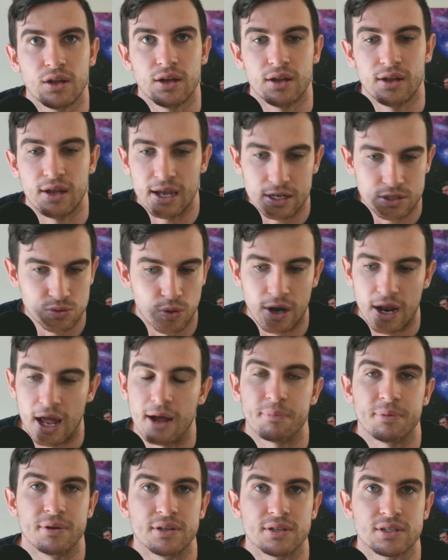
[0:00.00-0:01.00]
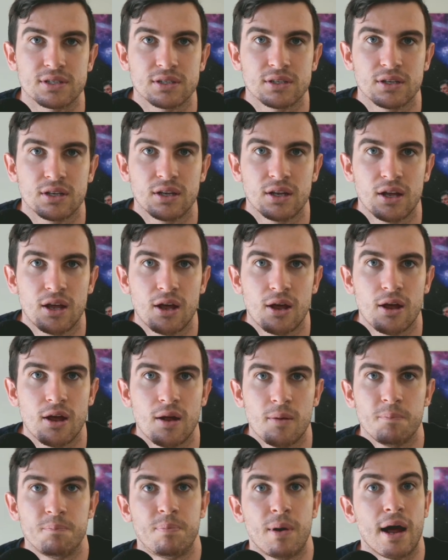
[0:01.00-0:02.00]
it's what happens.
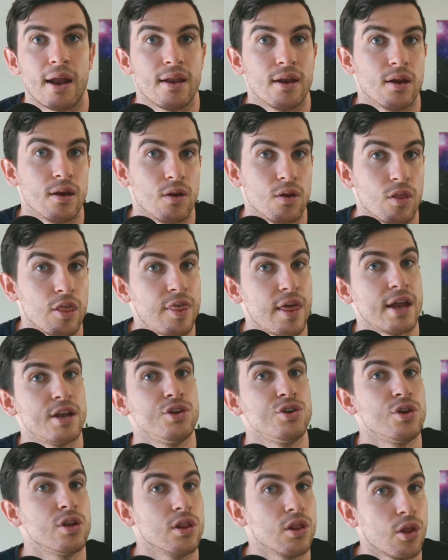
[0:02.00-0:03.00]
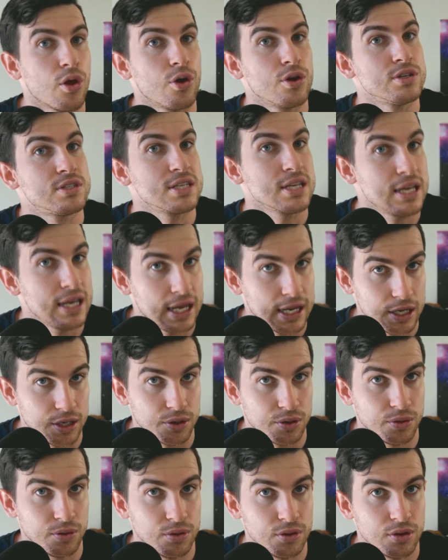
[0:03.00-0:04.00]
But then you learn to
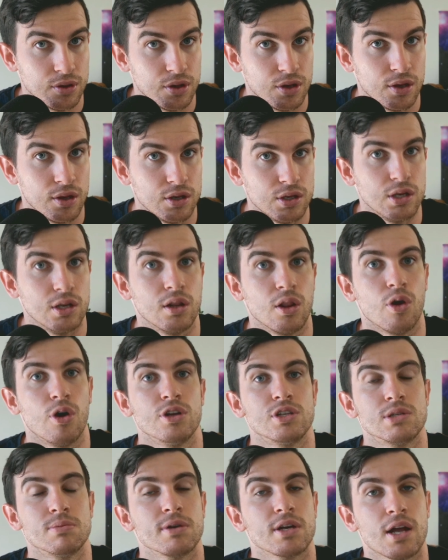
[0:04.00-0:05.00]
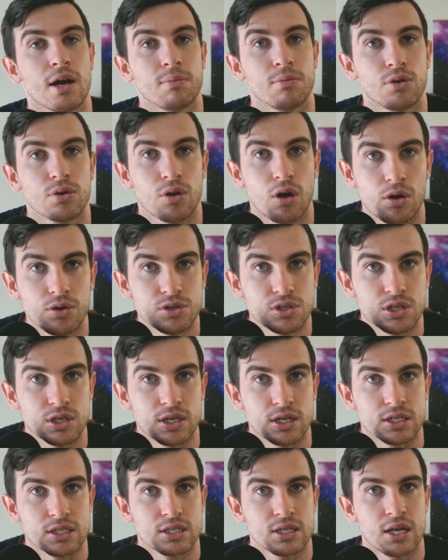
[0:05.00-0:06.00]
heal. You learn to become more
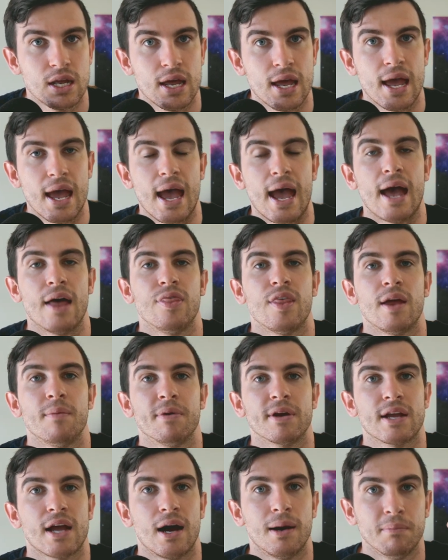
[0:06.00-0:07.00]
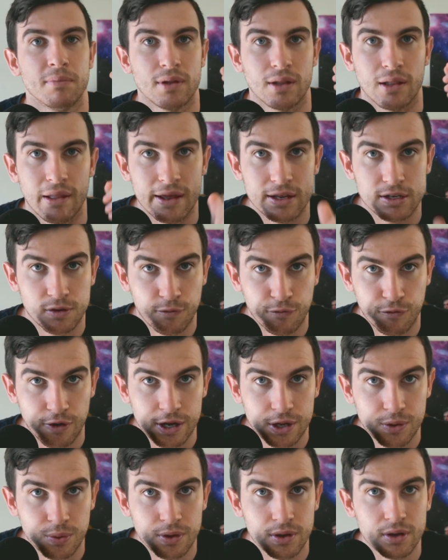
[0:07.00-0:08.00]
conscious, and they become less
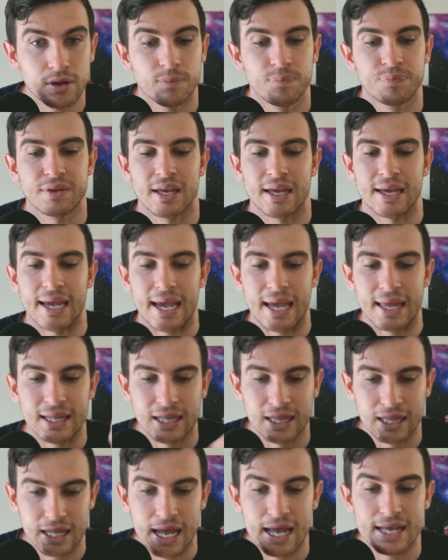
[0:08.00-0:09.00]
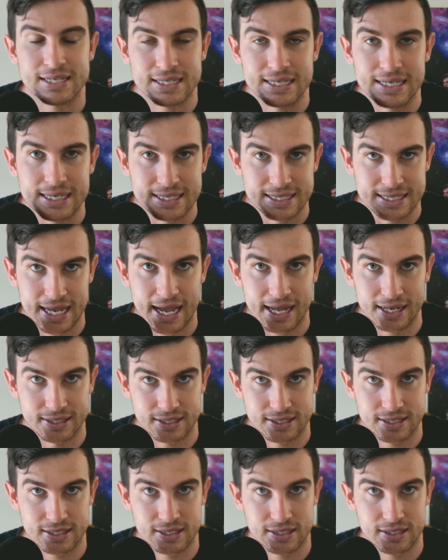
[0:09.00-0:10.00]
frequent and less
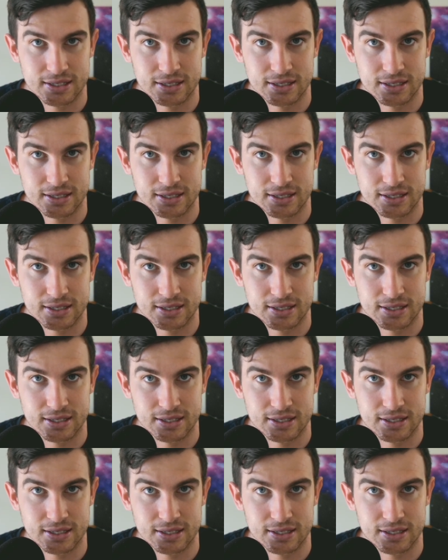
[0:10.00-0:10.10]
intense.